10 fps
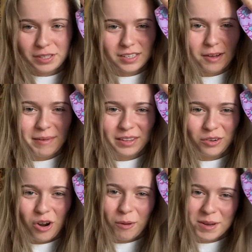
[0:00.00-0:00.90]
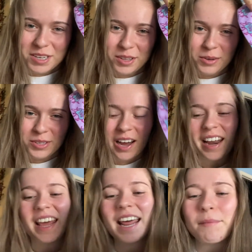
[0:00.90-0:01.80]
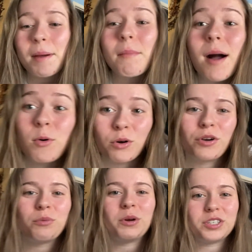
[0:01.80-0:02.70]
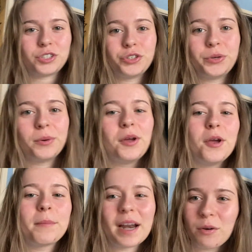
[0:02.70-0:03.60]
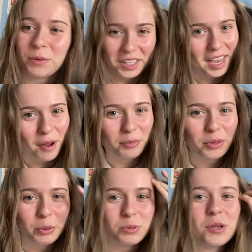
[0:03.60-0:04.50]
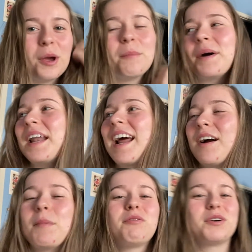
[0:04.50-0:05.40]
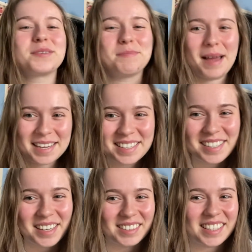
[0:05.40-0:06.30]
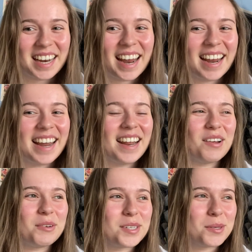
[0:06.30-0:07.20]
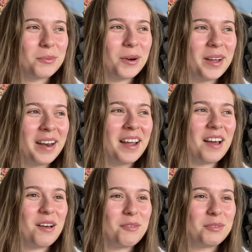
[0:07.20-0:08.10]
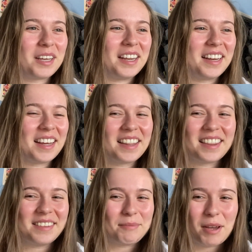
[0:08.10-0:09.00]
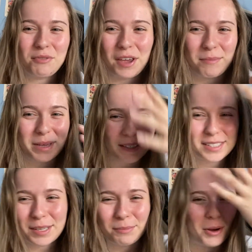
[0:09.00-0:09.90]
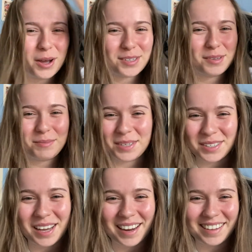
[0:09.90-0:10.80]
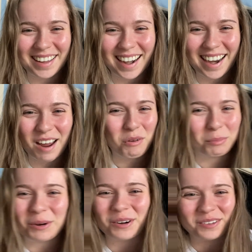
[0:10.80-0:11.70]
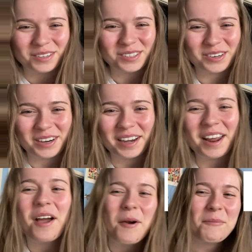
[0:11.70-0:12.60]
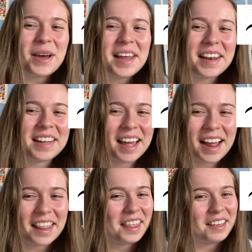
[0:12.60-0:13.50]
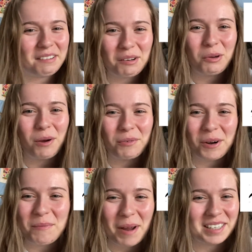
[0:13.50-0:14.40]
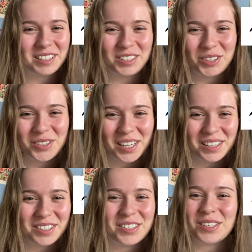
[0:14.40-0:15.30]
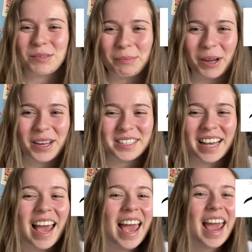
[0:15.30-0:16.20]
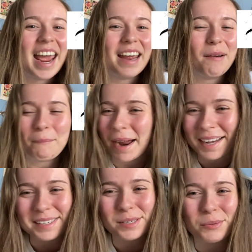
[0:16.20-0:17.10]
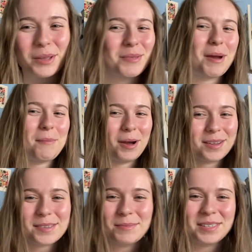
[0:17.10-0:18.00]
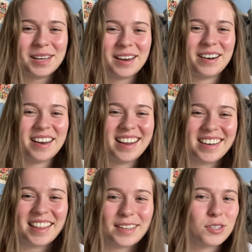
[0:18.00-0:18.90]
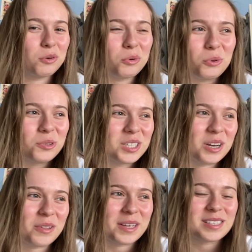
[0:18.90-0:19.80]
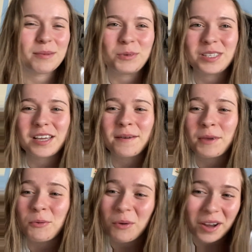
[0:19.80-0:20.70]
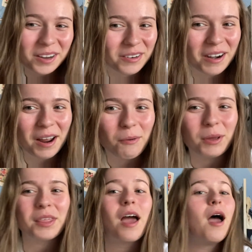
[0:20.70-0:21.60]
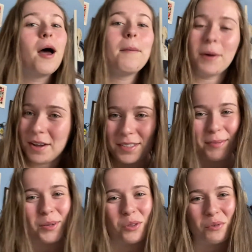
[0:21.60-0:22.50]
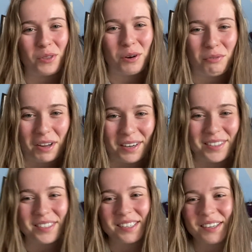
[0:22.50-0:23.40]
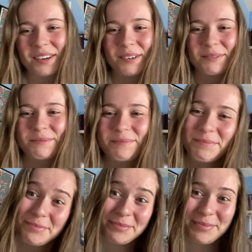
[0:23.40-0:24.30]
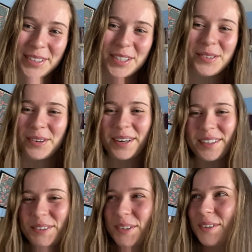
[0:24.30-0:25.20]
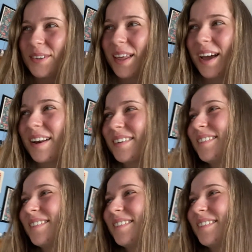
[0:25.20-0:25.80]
it's got my little armadillos on it and my mom ordered one too but I don't really count those but I got my first mask sale today and it was one of like my famous possum design that I have. I'll put it on the screen. But yeah, thank you to whoever in Massachusetts just bought a mask with my possum design on it. That's so cool to know that someone's going to be walking around with possums all over their face. So I just wanted to include that.